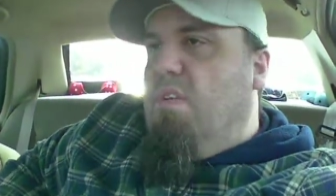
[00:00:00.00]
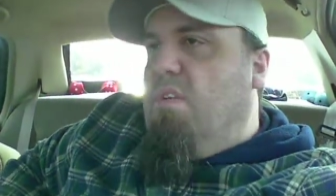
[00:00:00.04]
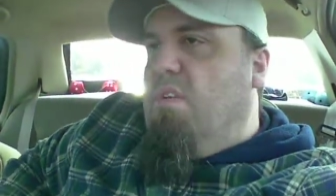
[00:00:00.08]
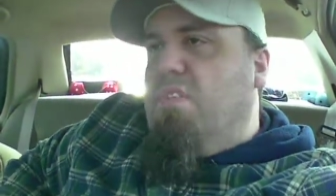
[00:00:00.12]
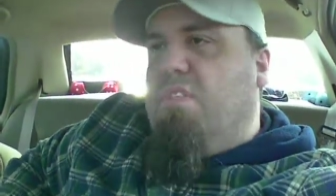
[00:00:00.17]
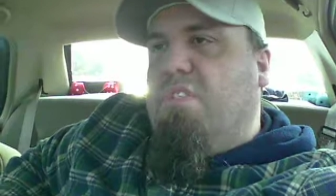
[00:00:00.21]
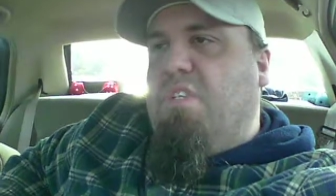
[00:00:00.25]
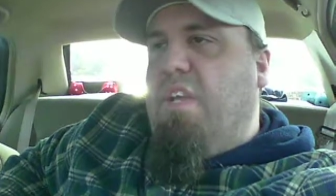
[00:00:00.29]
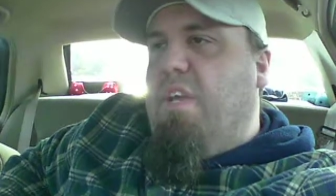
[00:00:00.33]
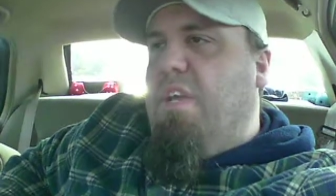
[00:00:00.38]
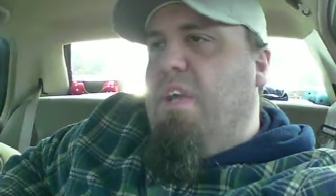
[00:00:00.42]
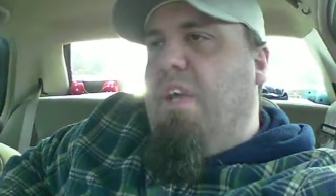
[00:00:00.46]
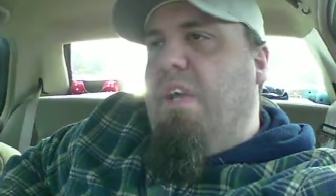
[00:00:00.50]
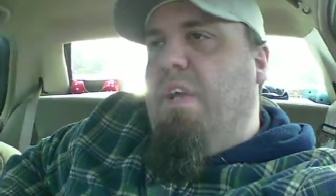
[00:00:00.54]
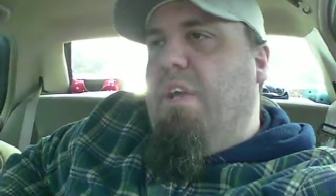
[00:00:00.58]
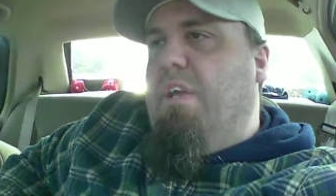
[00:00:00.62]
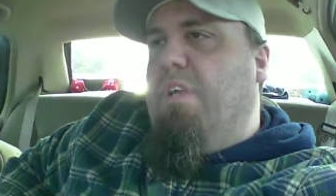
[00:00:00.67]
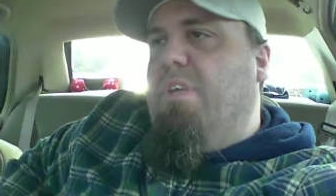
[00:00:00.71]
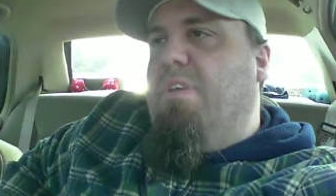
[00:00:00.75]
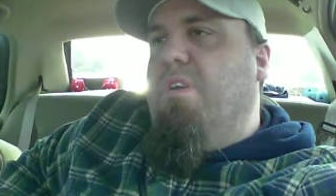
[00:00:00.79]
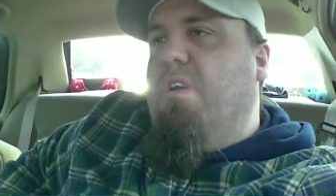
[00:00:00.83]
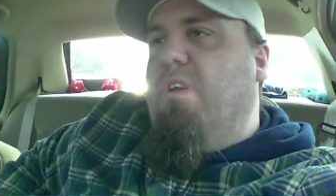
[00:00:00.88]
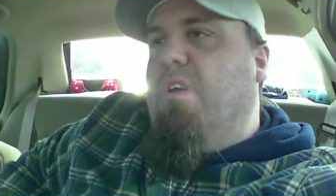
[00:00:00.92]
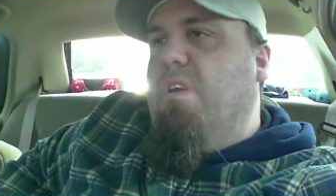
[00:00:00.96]
say, hey,
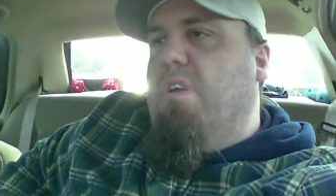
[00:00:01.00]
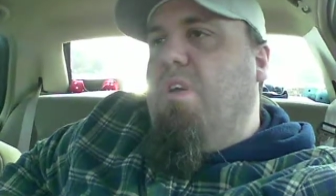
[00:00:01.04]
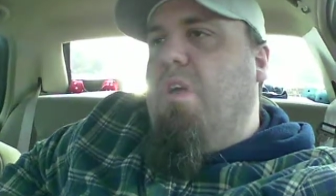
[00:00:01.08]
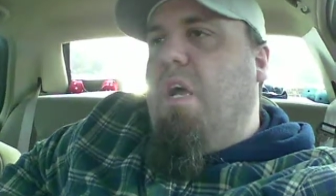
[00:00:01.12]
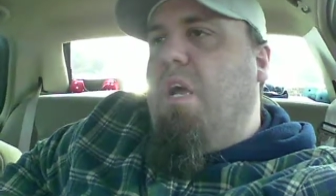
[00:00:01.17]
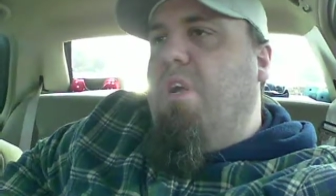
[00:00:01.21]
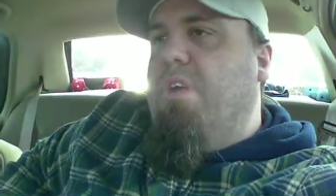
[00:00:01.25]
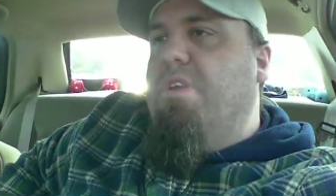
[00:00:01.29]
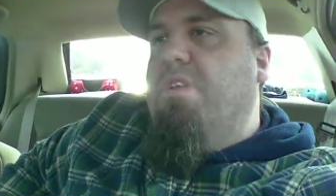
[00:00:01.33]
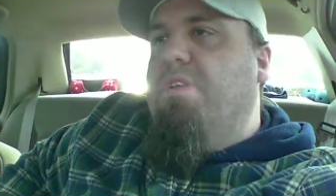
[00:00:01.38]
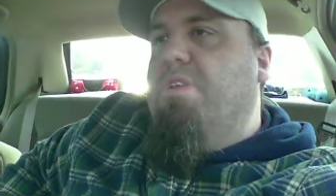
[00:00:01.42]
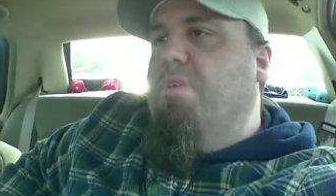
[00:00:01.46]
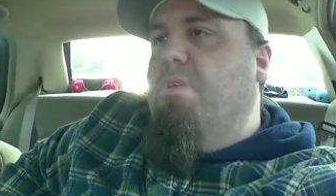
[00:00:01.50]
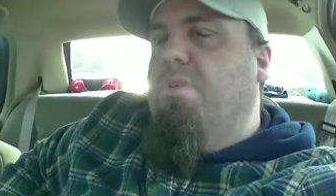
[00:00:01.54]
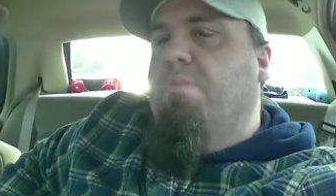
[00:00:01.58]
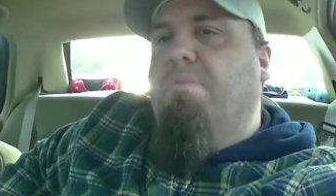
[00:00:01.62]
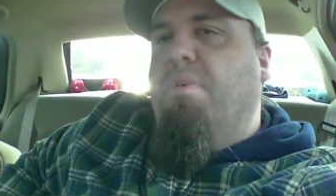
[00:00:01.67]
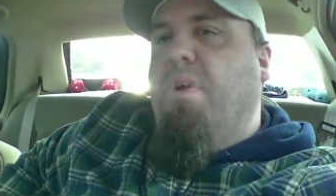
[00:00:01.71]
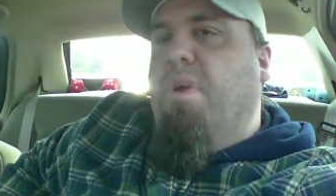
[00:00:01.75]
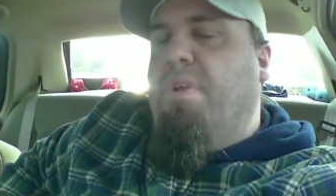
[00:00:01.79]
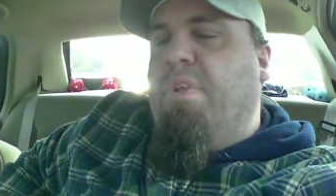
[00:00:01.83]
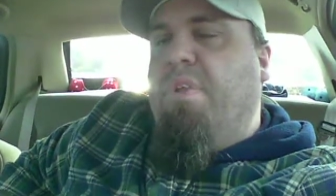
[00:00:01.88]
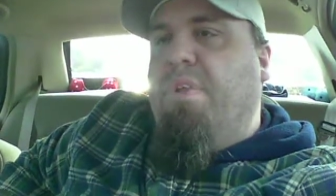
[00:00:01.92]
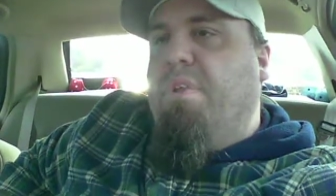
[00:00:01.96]
you know, how you doing,
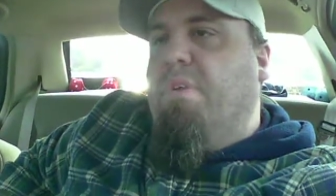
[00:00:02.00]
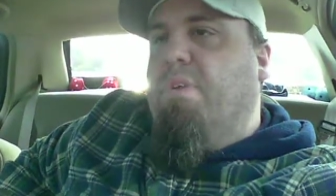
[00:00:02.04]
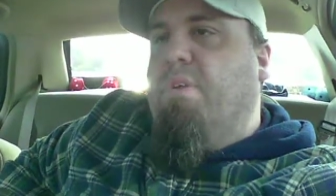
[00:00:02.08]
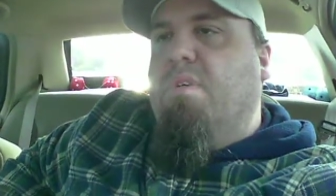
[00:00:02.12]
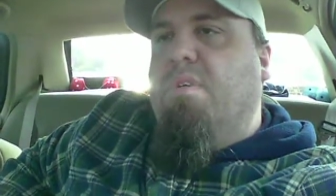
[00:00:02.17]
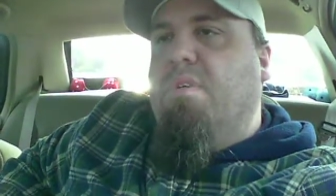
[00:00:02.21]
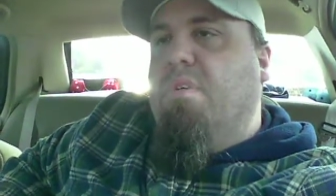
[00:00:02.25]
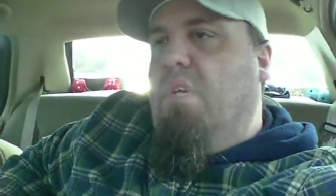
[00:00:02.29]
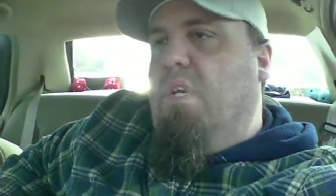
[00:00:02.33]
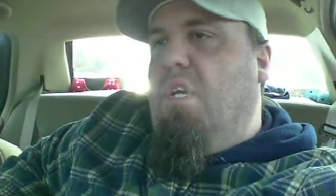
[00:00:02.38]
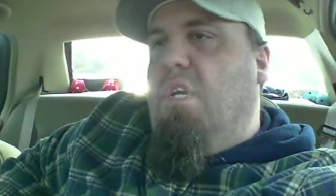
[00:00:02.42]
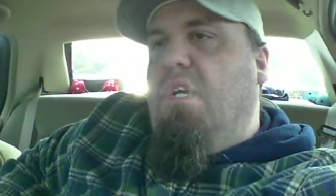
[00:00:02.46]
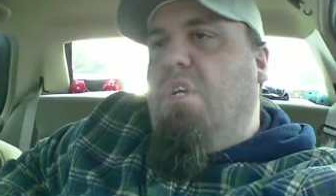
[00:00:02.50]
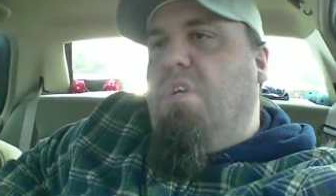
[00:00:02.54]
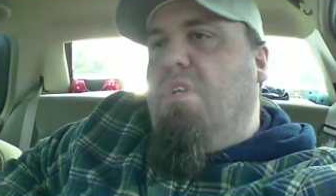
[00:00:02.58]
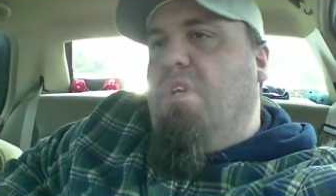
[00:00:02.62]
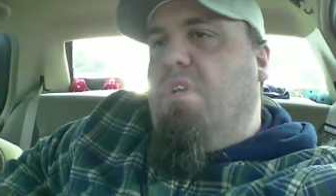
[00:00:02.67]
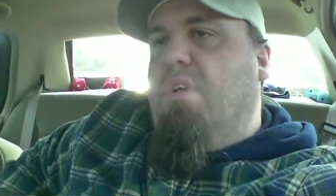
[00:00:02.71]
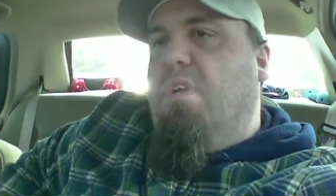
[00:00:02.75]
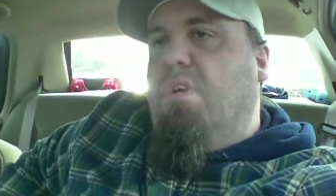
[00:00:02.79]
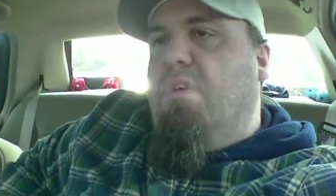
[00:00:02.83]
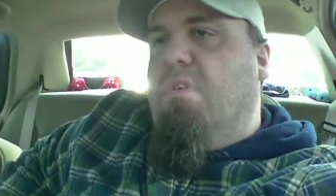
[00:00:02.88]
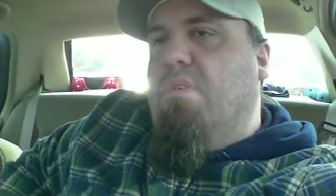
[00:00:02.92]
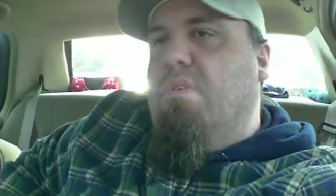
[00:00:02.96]
buddy, or you
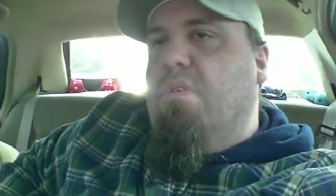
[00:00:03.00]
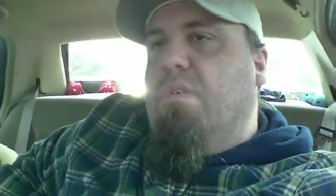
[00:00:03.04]
know,